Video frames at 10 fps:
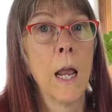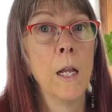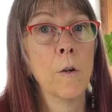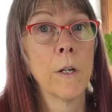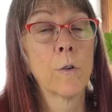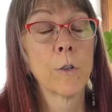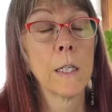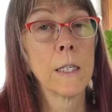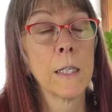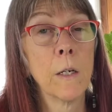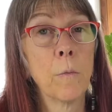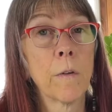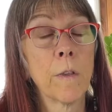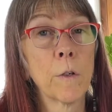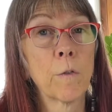and you're interested in seeing one
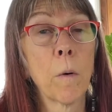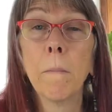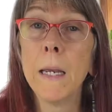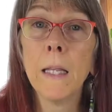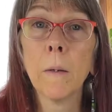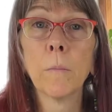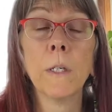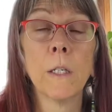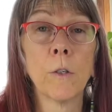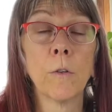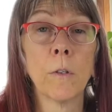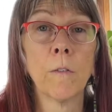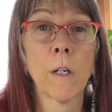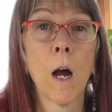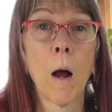of those from me, then please do
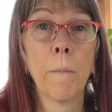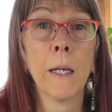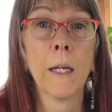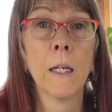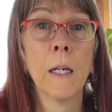leave a comment.